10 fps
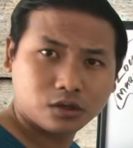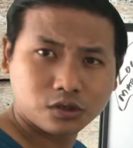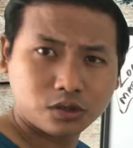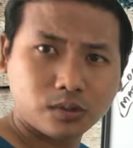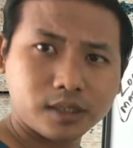
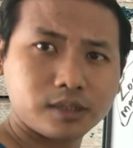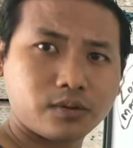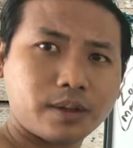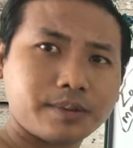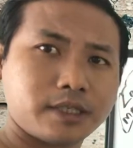So what is a
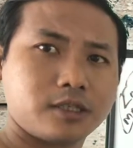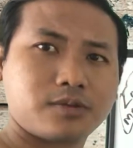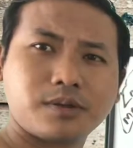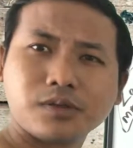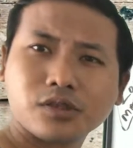web
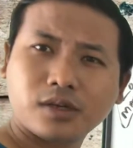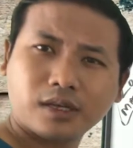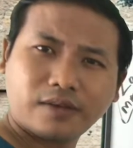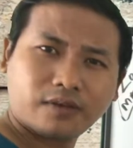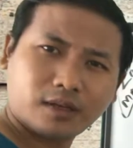salesman? I'm just going
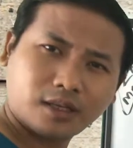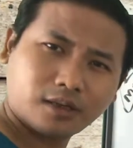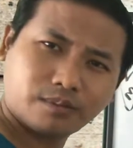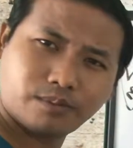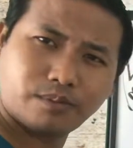to give you a
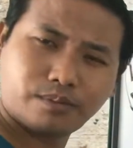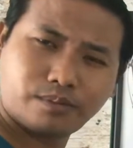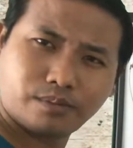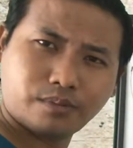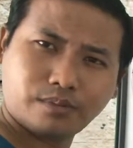little
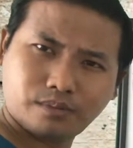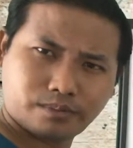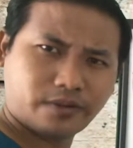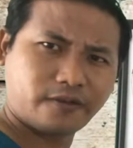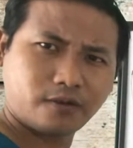
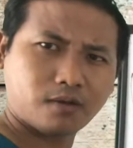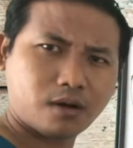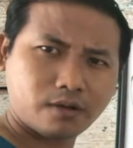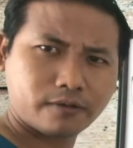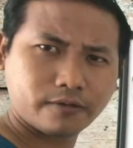preview
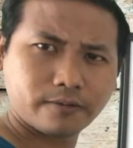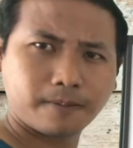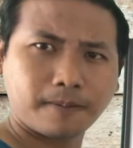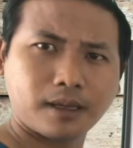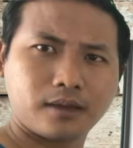of
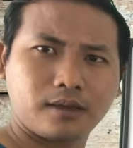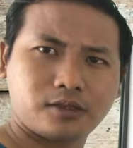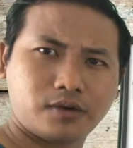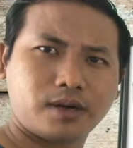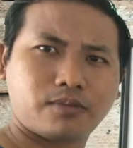the
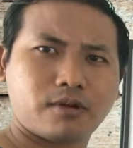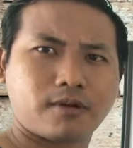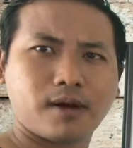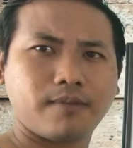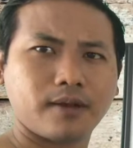training
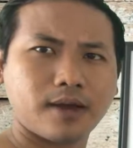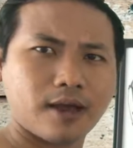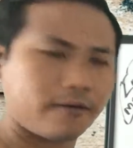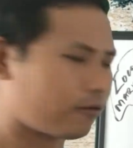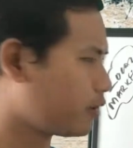program that I
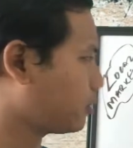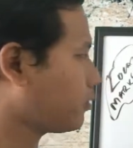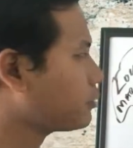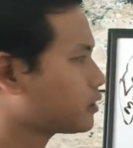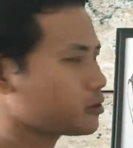have created. The
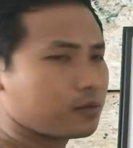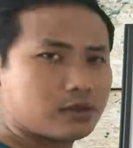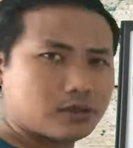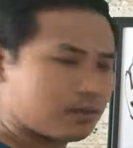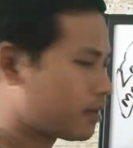web salesman
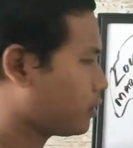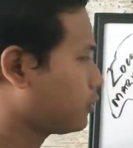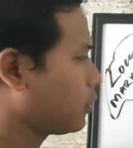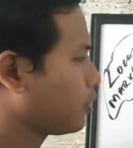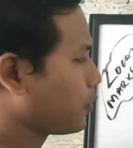is
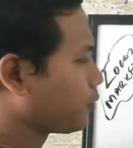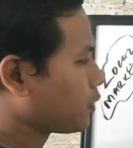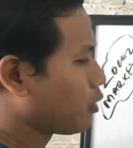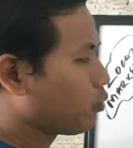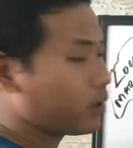about
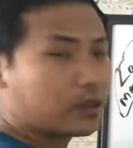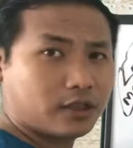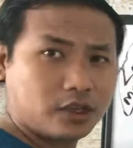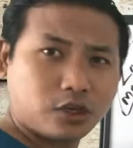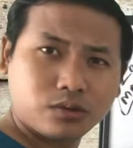what are
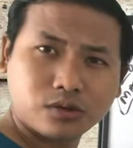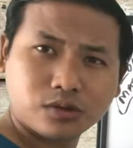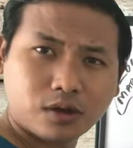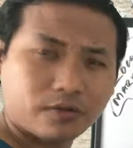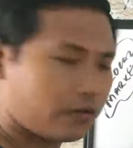the use
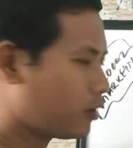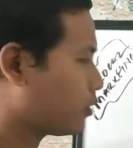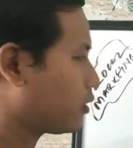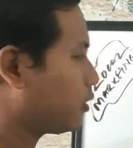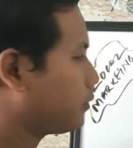of
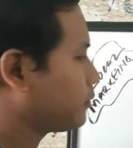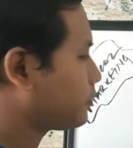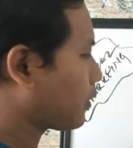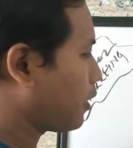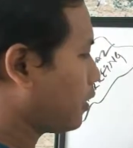your
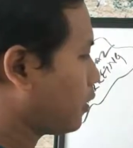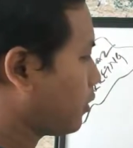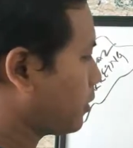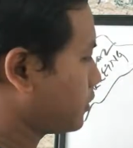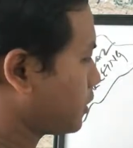
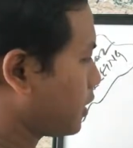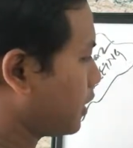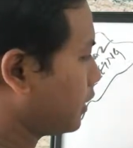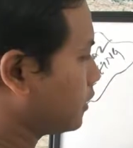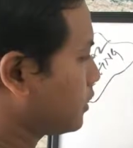
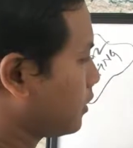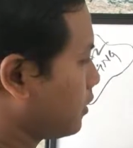website